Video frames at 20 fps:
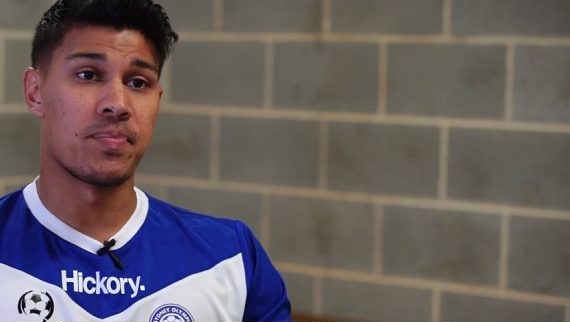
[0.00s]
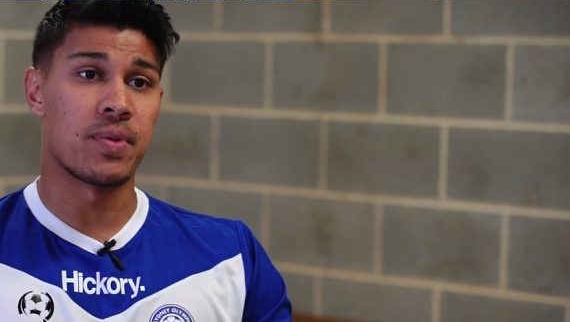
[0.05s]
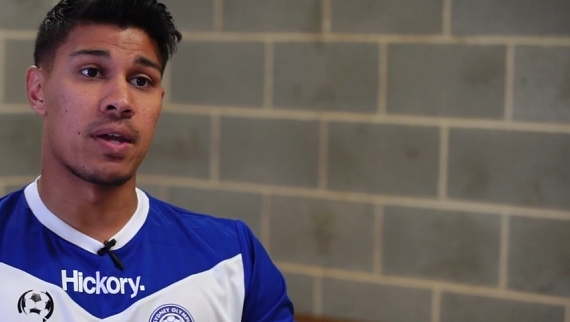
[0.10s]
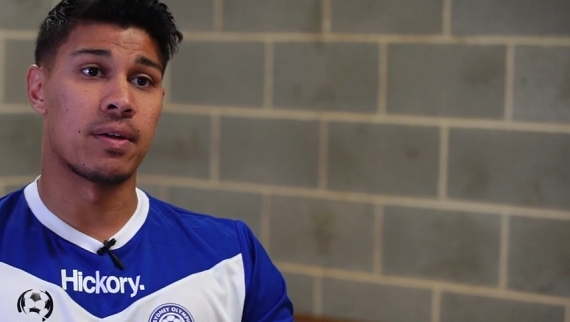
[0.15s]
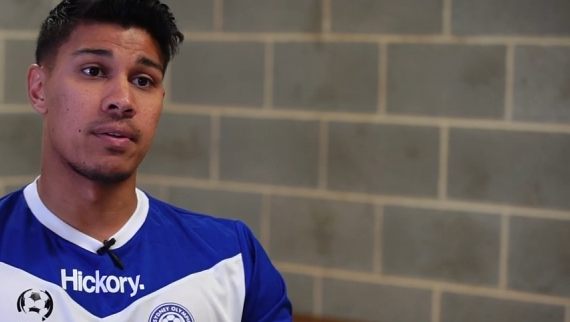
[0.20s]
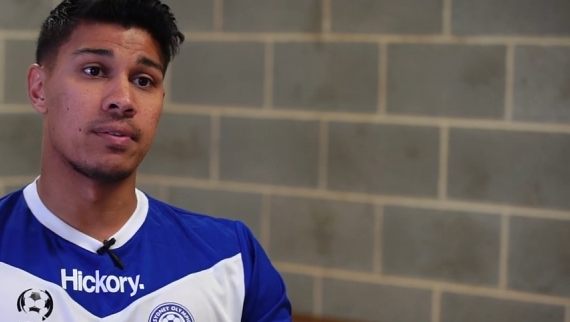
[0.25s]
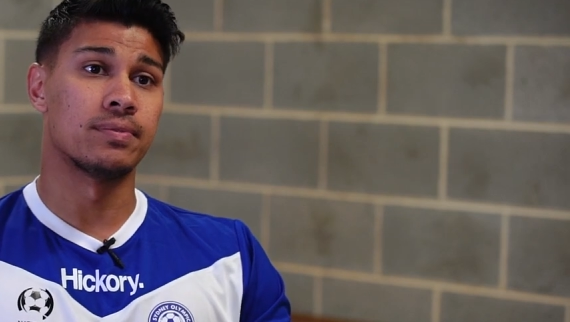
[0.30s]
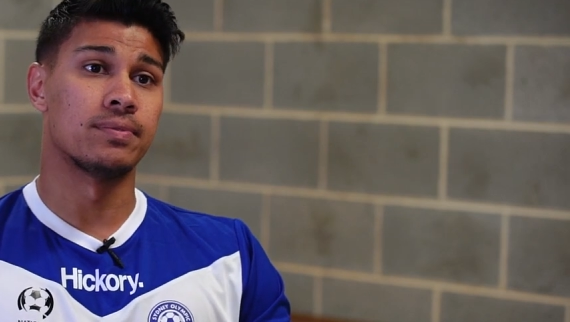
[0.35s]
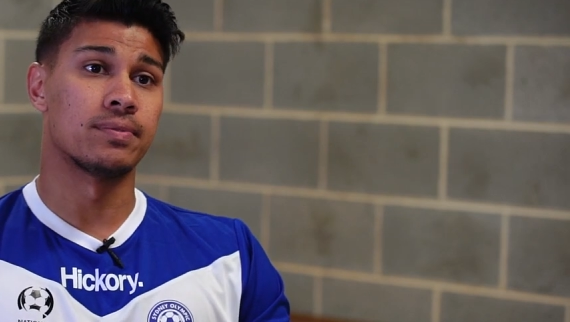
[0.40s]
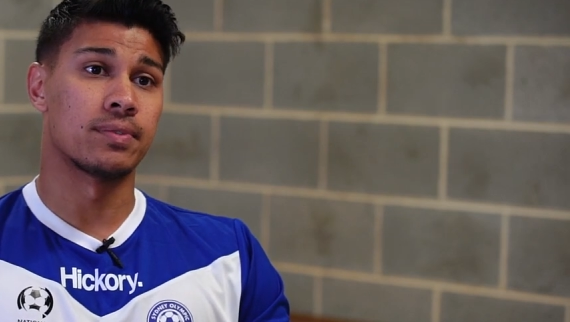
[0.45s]

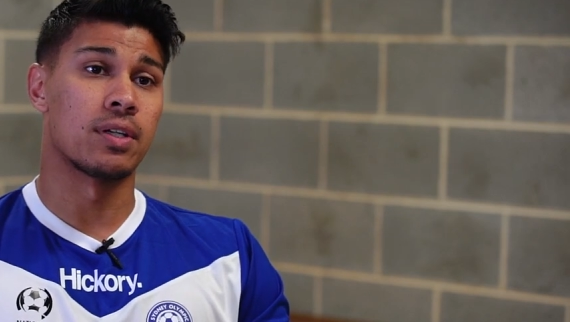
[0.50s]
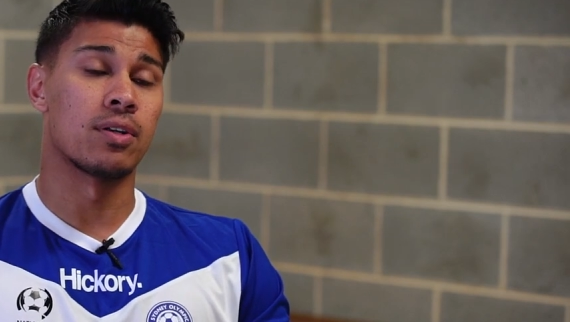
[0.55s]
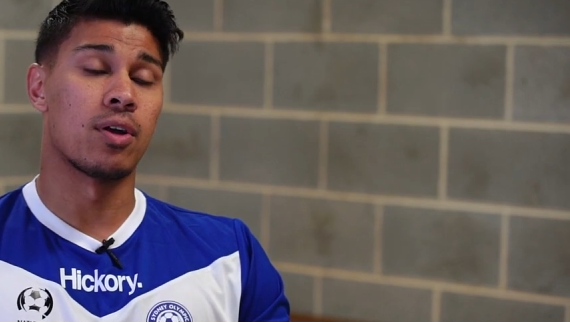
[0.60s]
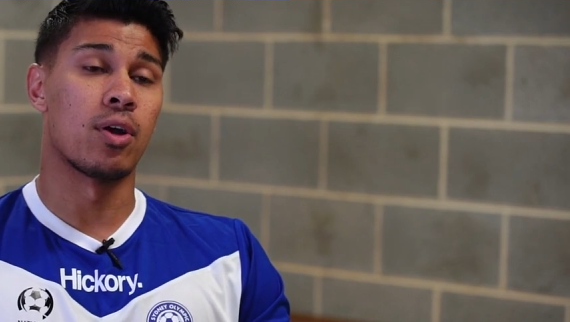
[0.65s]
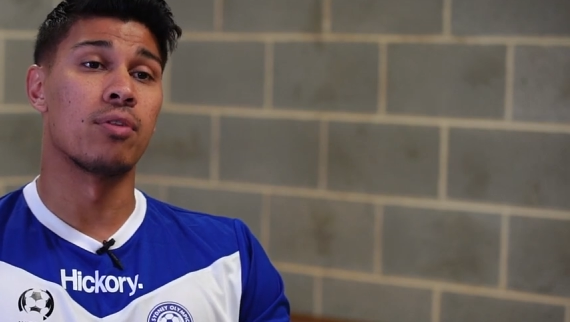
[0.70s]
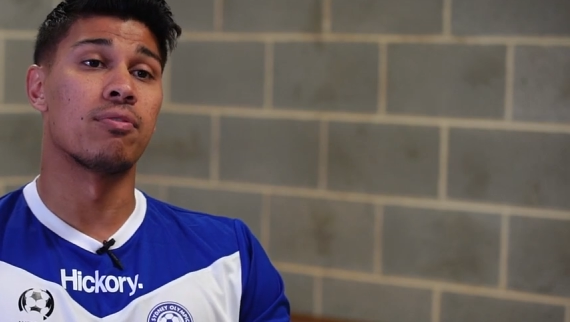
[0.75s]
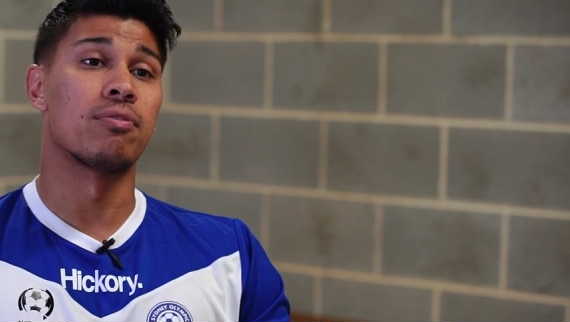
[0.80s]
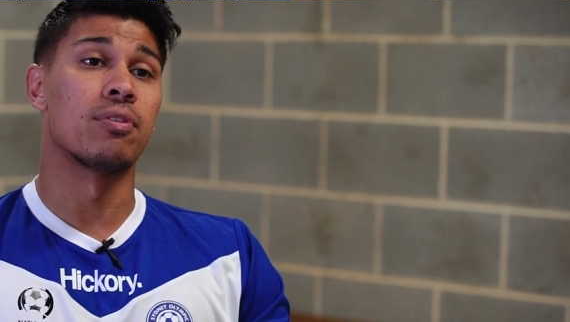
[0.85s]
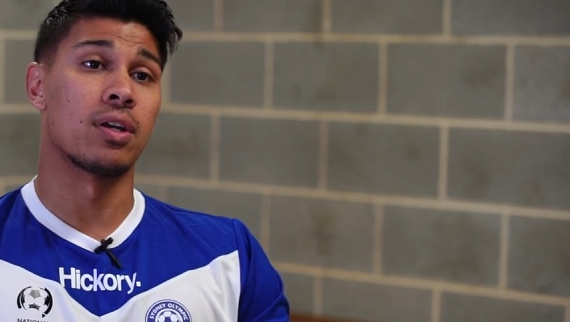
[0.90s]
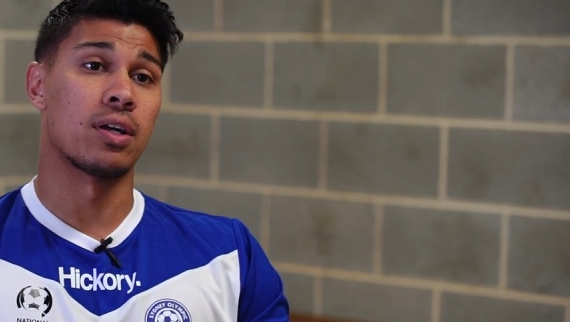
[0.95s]
and, and
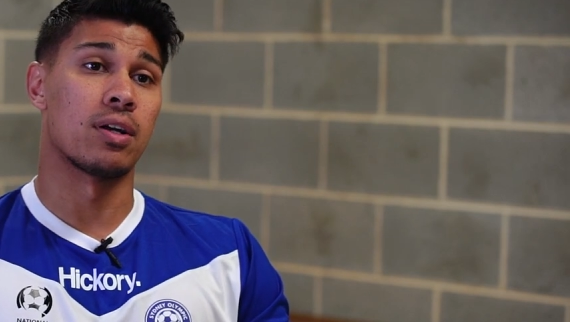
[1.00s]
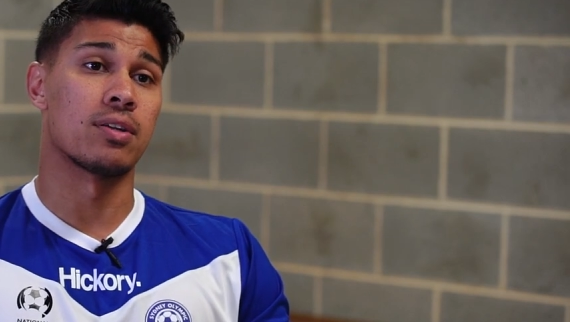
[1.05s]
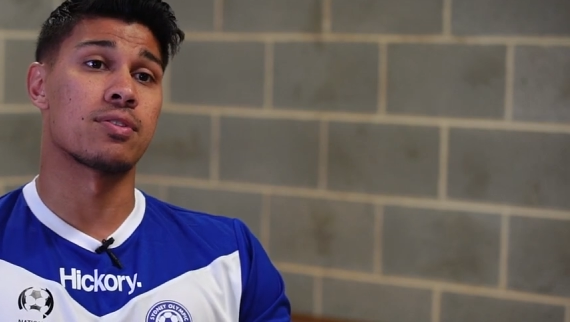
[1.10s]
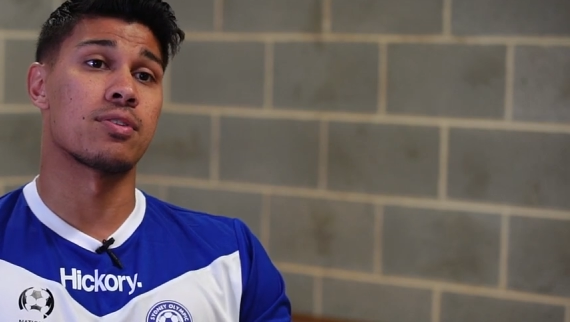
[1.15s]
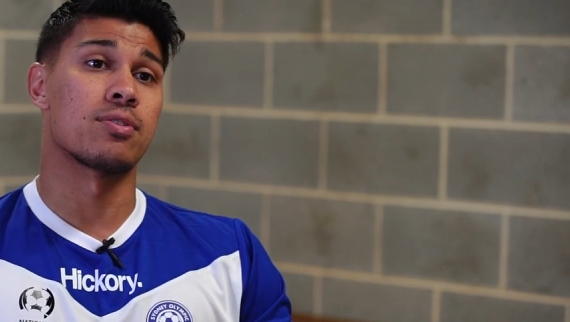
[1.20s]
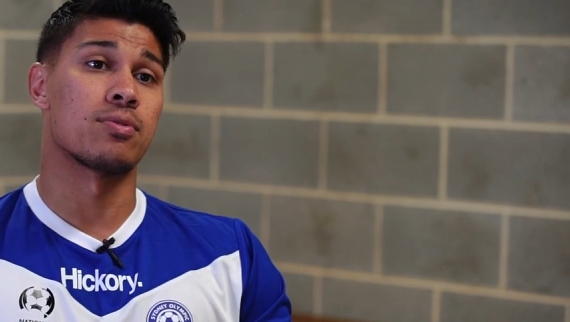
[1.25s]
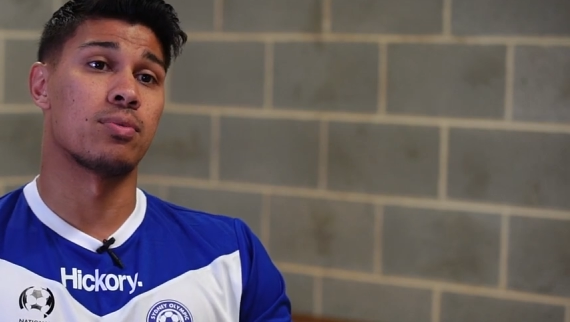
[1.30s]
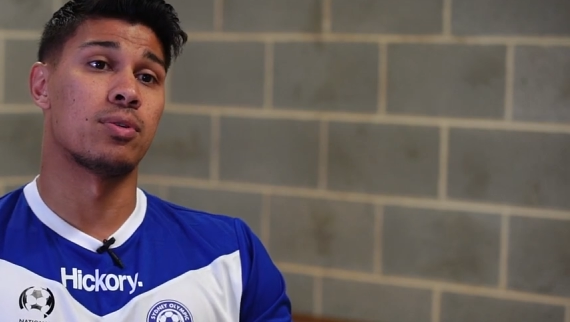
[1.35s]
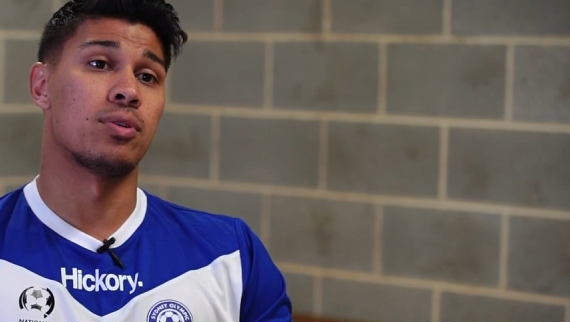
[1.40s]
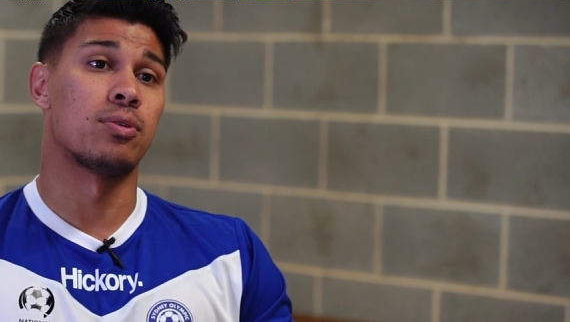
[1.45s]
hopefully
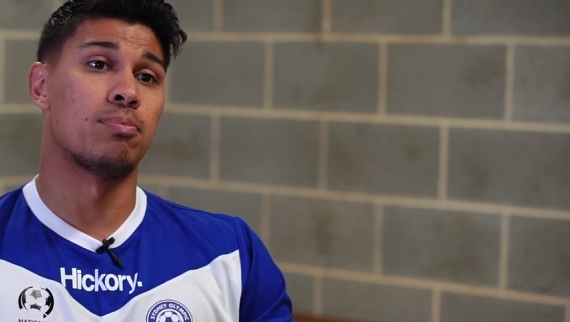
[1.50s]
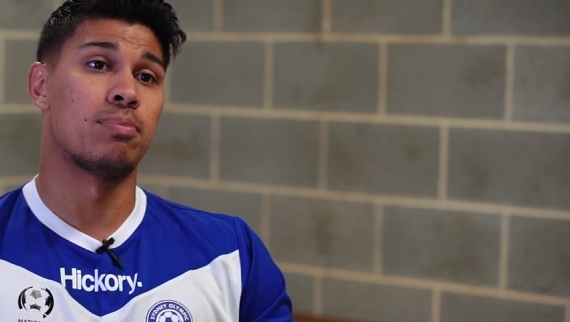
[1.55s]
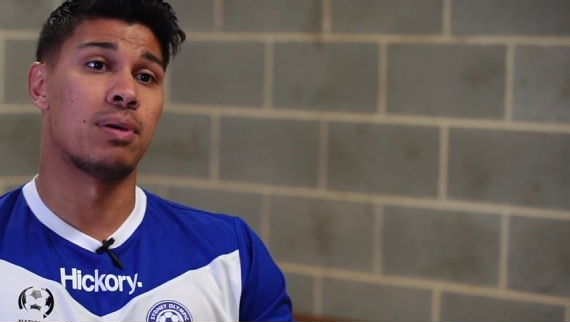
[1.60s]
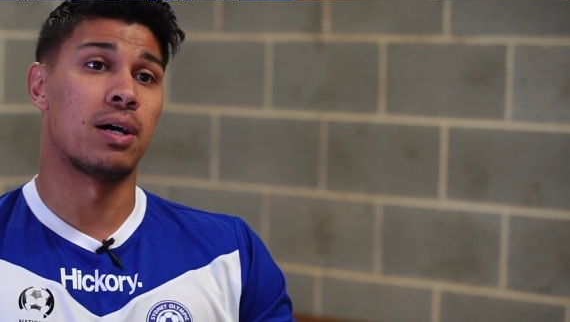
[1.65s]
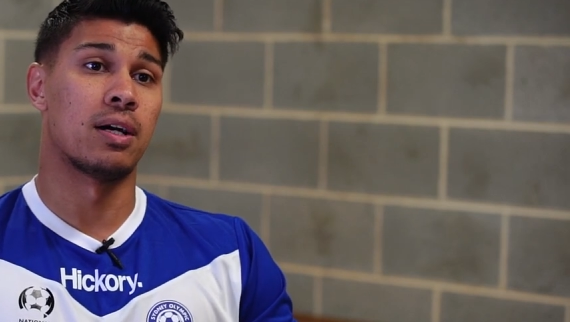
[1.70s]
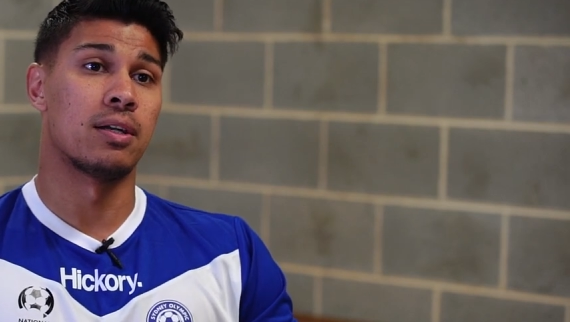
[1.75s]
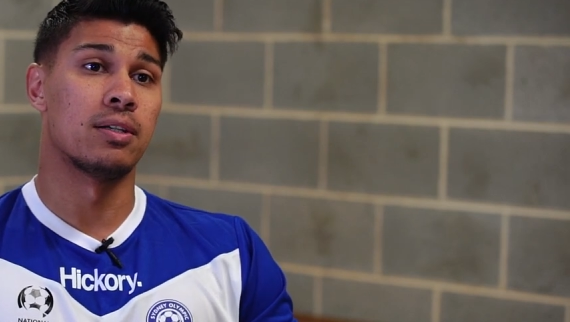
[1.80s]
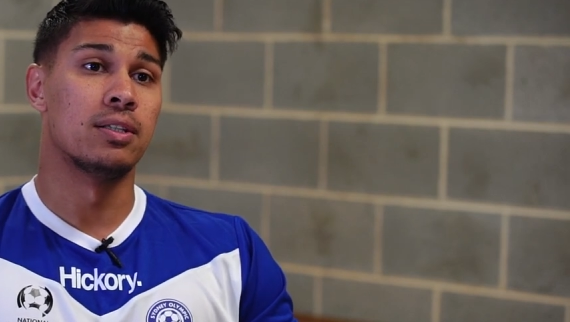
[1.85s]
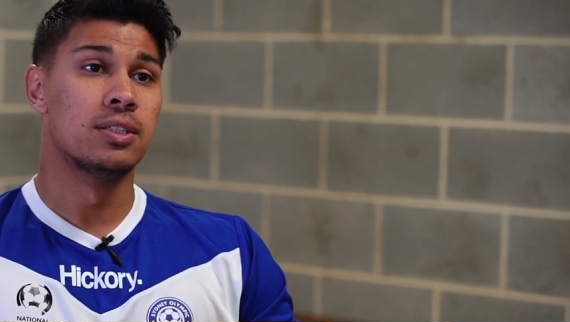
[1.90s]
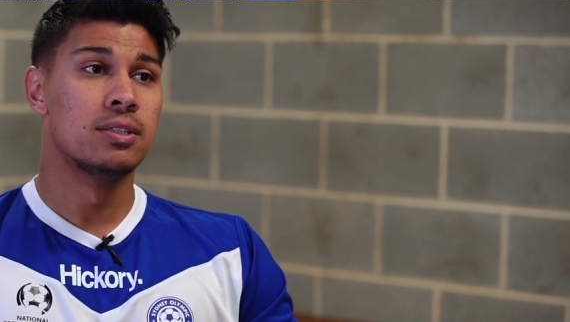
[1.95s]
us as well.
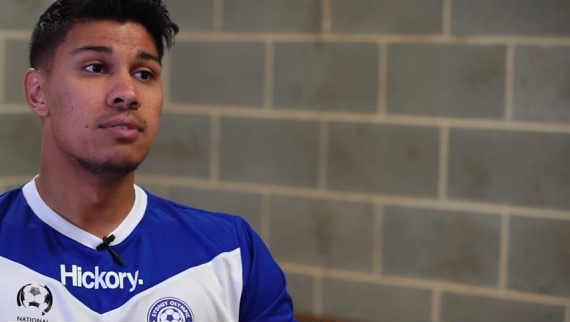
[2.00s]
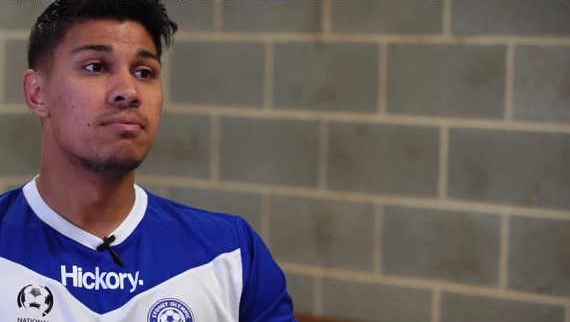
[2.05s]
But